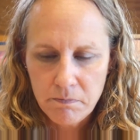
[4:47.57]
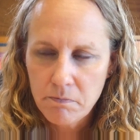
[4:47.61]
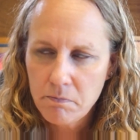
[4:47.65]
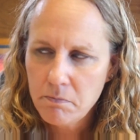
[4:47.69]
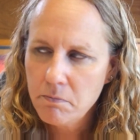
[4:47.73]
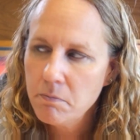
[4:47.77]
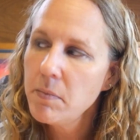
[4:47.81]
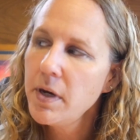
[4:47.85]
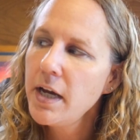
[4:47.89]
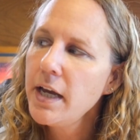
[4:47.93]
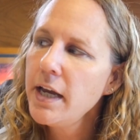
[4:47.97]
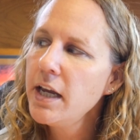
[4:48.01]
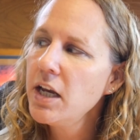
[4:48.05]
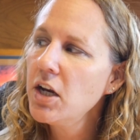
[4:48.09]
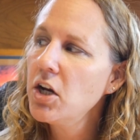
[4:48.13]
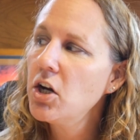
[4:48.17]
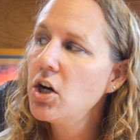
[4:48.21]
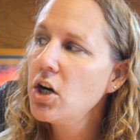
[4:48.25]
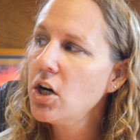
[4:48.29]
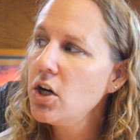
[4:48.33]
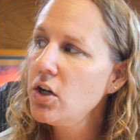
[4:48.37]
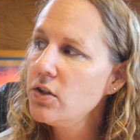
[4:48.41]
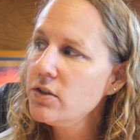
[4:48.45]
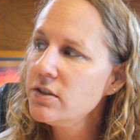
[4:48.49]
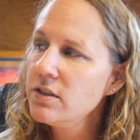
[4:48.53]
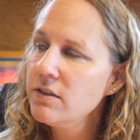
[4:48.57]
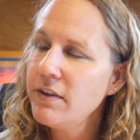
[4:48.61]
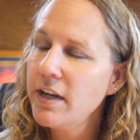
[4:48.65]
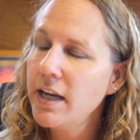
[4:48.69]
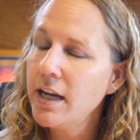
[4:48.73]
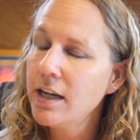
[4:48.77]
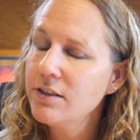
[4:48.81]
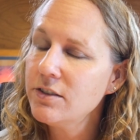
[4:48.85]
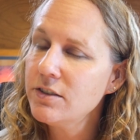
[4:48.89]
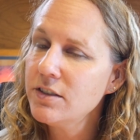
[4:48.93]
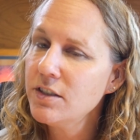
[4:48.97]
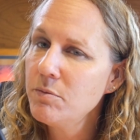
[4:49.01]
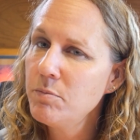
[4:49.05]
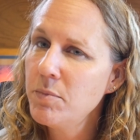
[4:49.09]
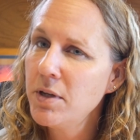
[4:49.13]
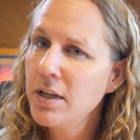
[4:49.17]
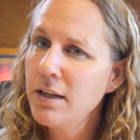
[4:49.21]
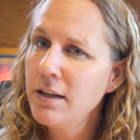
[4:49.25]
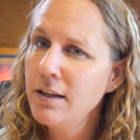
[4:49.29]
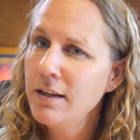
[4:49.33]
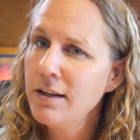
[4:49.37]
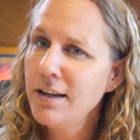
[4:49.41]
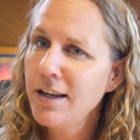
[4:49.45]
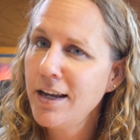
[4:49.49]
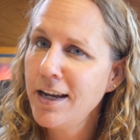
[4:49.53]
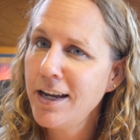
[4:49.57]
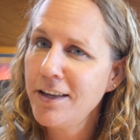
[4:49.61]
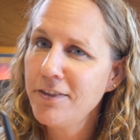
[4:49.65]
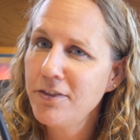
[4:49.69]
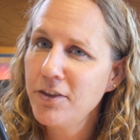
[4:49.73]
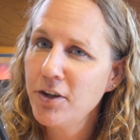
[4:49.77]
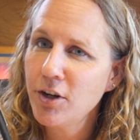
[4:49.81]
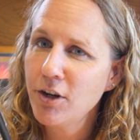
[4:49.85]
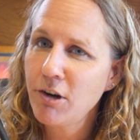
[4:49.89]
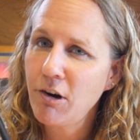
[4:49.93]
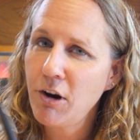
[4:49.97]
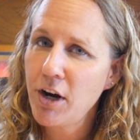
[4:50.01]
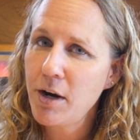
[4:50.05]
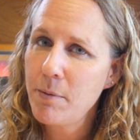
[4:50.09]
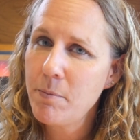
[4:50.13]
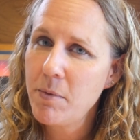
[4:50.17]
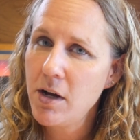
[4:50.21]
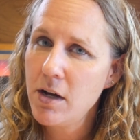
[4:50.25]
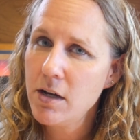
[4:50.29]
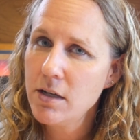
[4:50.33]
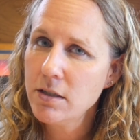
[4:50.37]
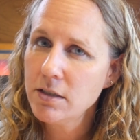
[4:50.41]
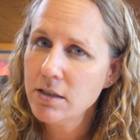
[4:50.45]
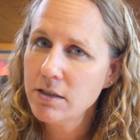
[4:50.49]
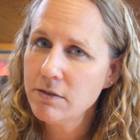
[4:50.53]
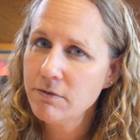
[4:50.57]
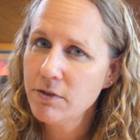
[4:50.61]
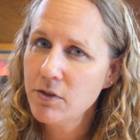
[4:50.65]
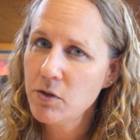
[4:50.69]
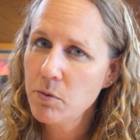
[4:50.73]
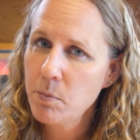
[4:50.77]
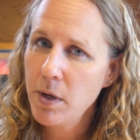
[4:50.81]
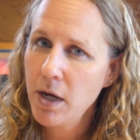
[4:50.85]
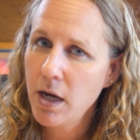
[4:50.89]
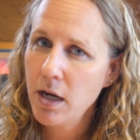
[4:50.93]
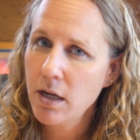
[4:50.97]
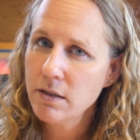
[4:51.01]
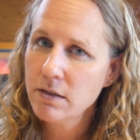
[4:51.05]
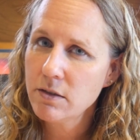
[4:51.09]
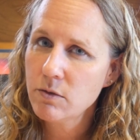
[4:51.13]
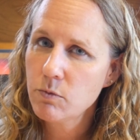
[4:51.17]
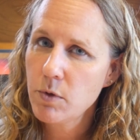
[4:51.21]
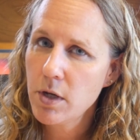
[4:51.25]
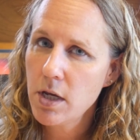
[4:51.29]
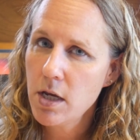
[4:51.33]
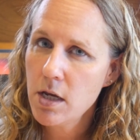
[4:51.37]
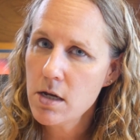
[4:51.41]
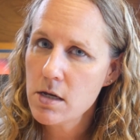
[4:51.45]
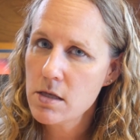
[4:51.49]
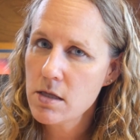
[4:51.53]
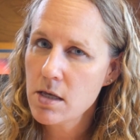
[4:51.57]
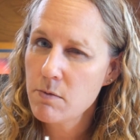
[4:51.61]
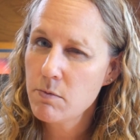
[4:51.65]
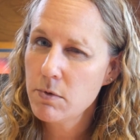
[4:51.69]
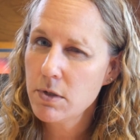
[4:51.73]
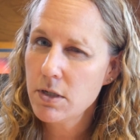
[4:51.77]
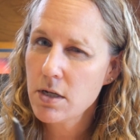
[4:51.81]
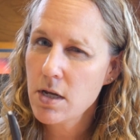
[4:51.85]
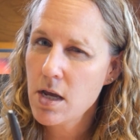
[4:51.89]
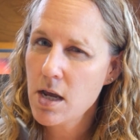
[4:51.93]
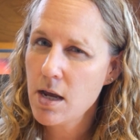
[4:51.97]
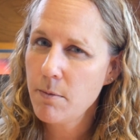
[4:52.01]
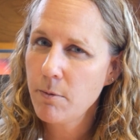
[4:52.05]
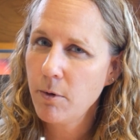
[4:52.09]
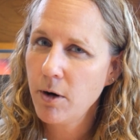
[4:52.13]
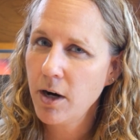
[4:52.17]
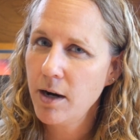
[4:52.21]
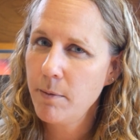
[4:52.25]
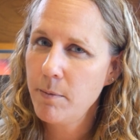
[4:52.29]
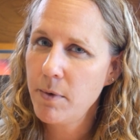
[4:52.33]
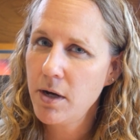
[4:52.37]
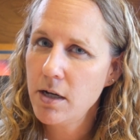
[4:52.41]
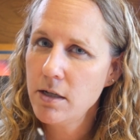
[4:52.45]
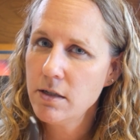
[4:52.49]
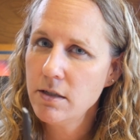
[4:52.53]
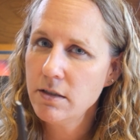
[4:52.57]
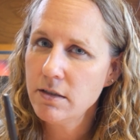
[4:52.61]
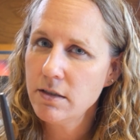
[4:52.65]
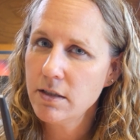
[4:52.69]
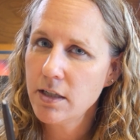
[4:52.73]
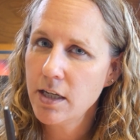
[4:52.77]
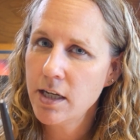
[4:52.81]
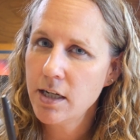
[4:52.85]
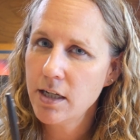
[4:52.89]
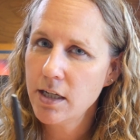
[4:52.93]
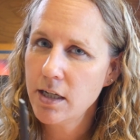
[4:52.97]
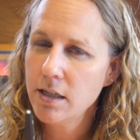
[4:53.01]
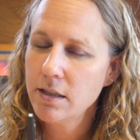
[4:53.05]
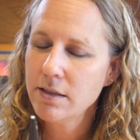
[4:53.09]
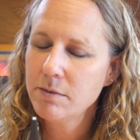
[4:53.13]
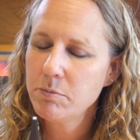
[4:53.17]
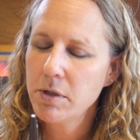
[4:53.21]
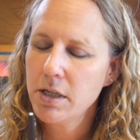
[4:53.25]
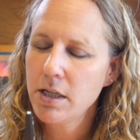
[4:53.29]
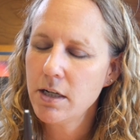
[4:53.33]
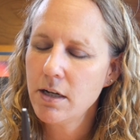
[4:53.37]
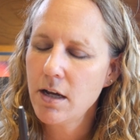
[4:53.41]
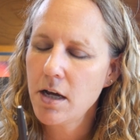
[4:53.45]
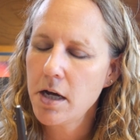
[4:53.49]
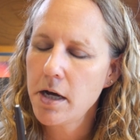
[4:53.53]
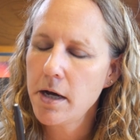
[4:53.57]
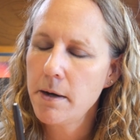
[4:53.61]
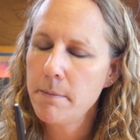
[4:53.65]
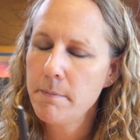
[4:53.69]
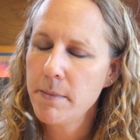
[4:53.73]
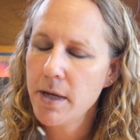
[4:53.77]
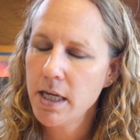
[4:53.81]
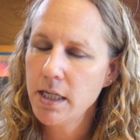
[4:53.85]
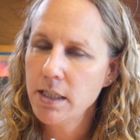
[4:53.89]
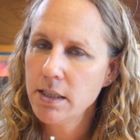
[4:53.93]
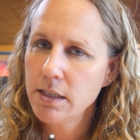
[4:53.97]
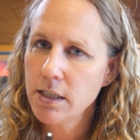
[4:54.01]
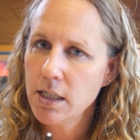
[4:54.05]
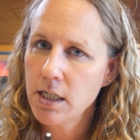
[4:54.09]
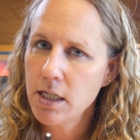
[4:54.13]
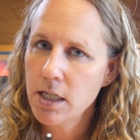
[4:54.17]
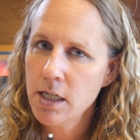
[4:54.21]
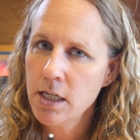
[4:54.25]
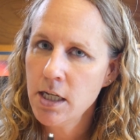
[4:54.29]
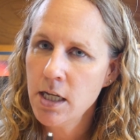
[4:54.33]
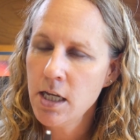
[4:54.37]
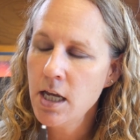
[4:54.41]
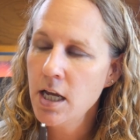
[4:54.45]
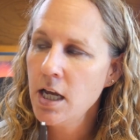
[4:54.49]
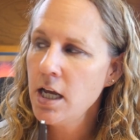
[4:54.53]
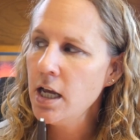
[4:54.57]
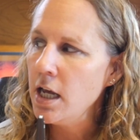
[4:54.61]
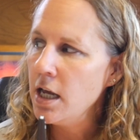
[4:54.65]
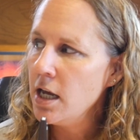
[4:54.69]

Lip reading: My girls have actually been at their grandma's for the past week. They went to Camp Grandma's, and it has been amazing.